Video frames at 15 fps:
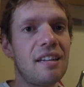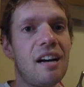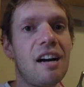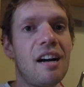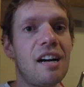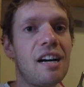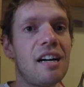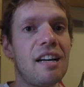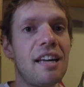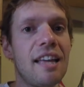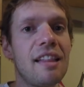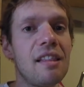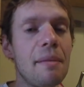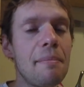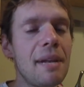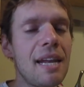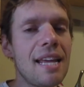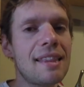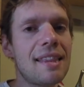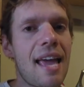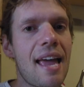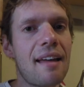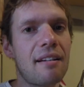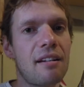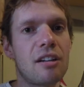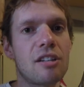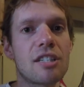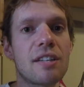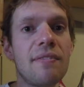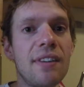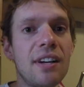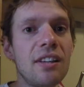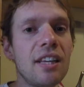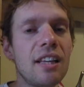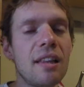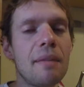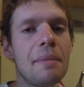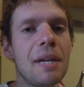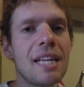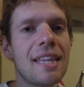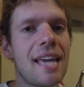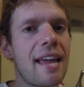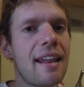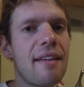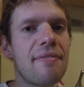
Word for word: uh, eliminate that, severely eliminate that,